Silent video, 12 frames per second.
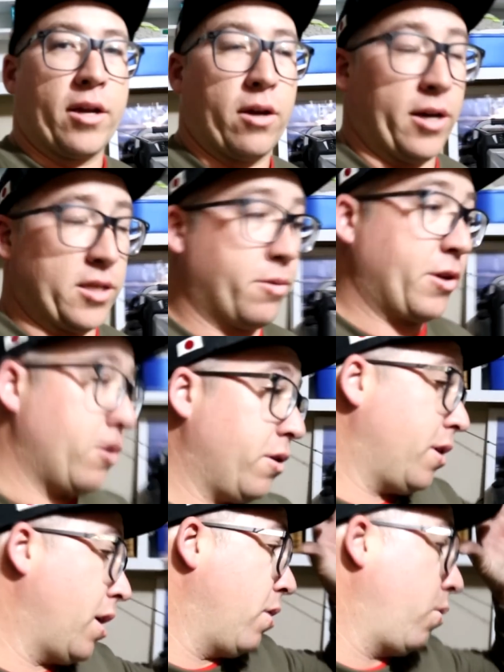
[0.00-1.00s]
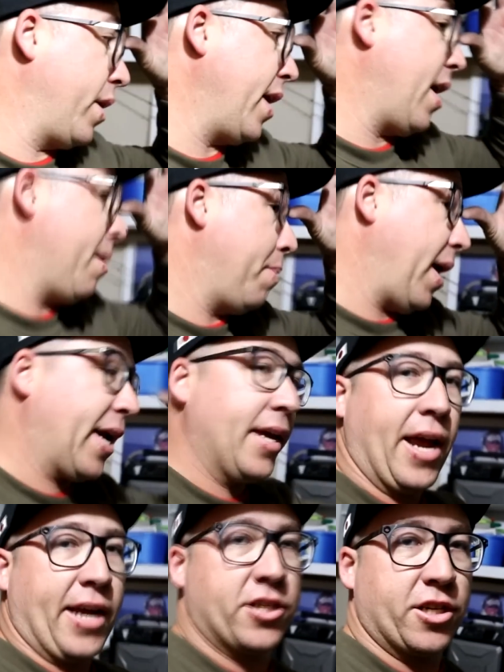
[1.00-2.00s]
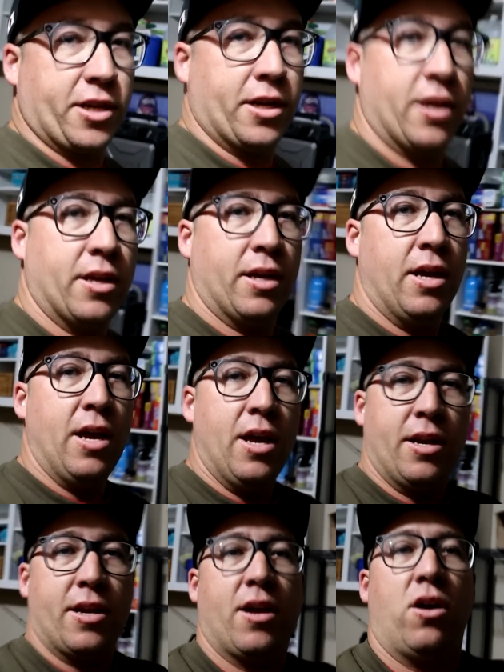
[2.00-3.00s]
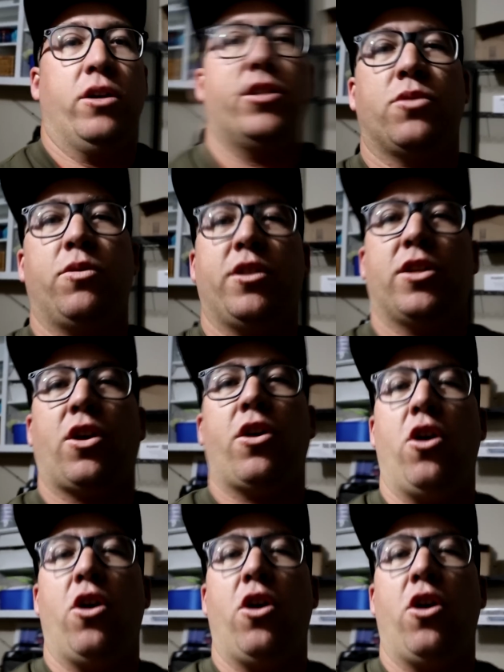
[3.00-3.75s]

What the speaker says: guys, we're good. We are back in action. Now I just wanted to go